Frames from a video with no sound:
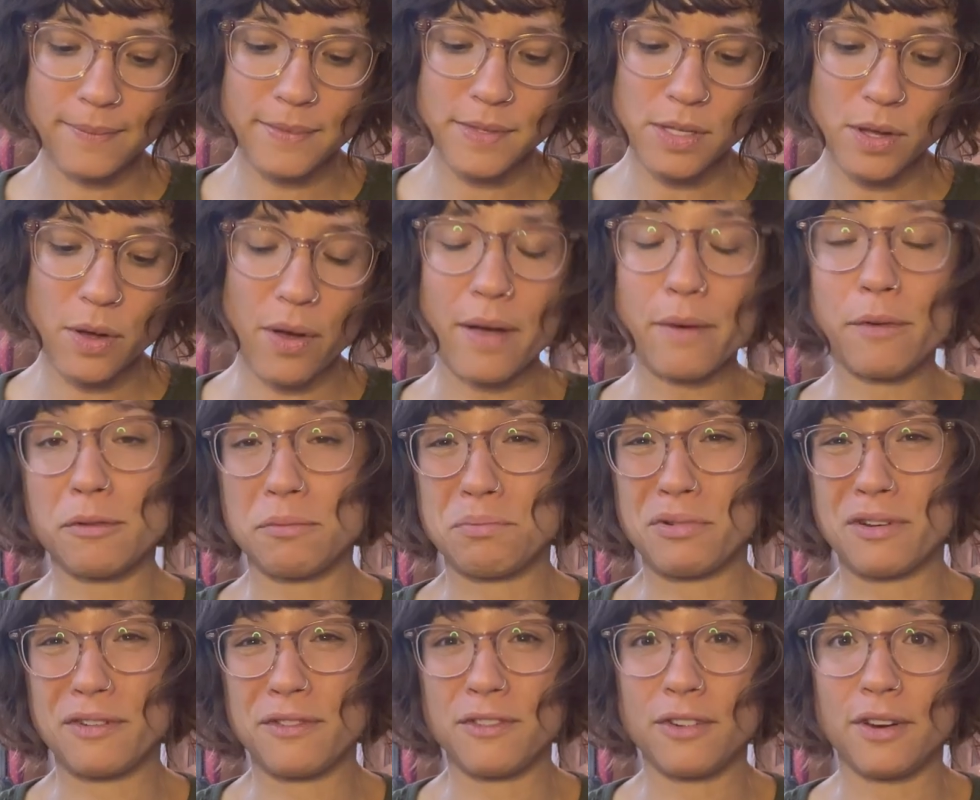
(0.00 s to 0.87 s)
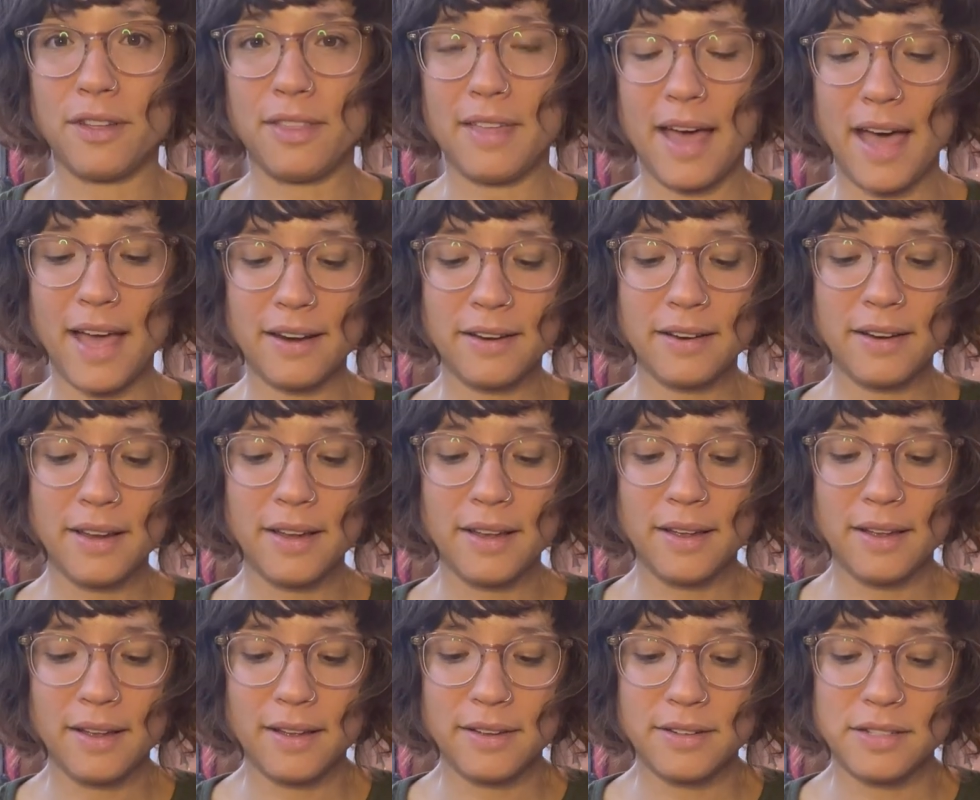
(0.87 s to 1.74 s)
So I would prefer that
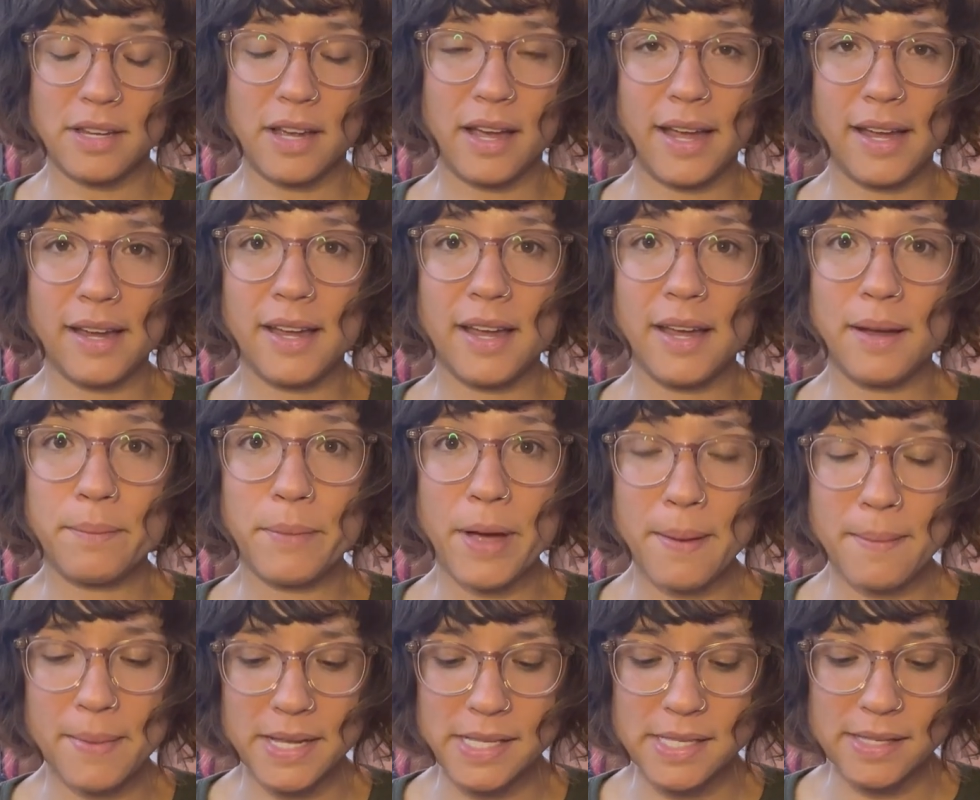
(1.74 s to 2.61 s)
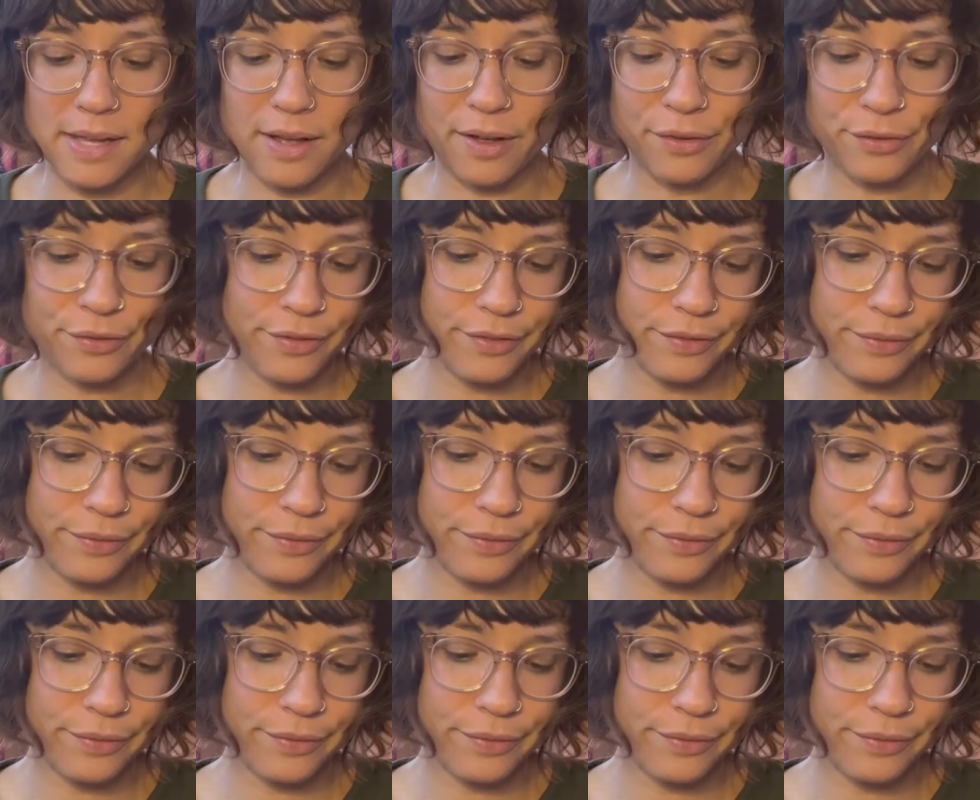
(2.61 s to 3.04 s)
to hiking by myself,